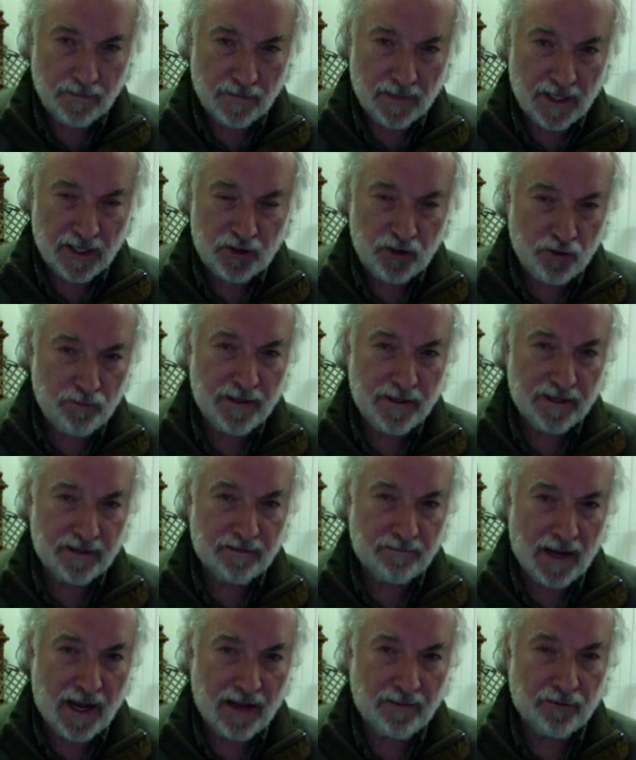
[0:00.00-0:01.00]
it should be in the
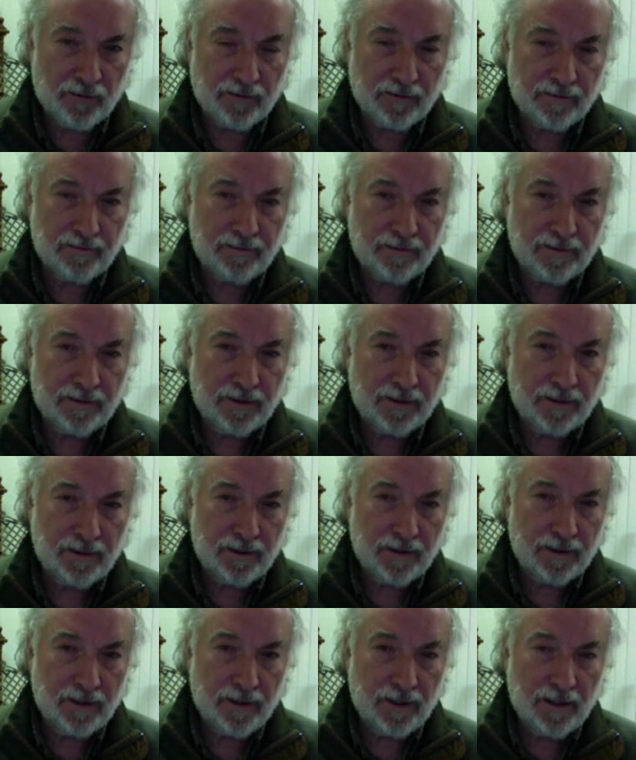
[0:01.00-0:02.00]
Bible,
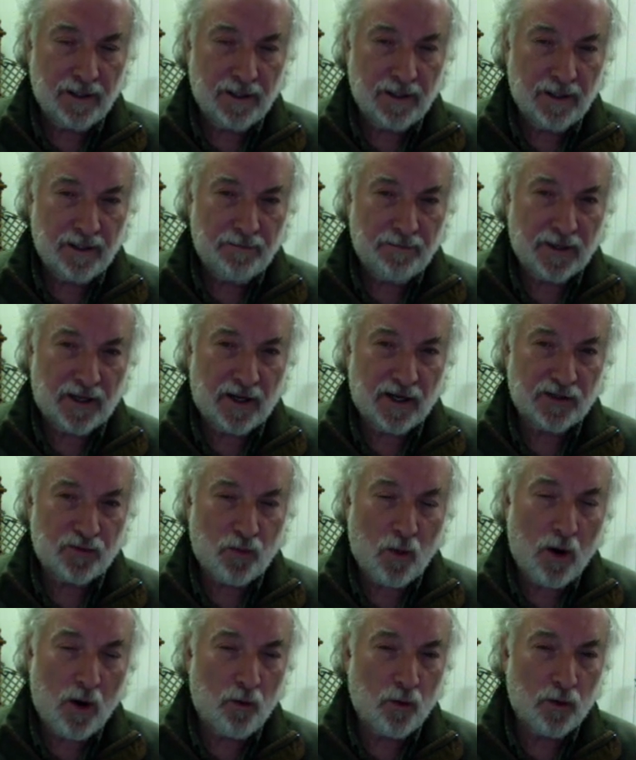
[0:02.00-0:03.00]
because
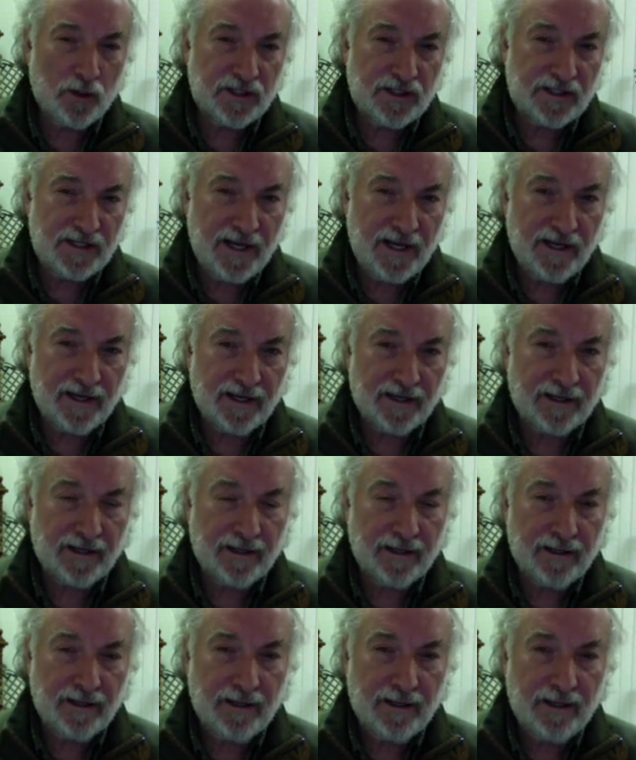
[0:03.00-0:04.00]
what we're seeing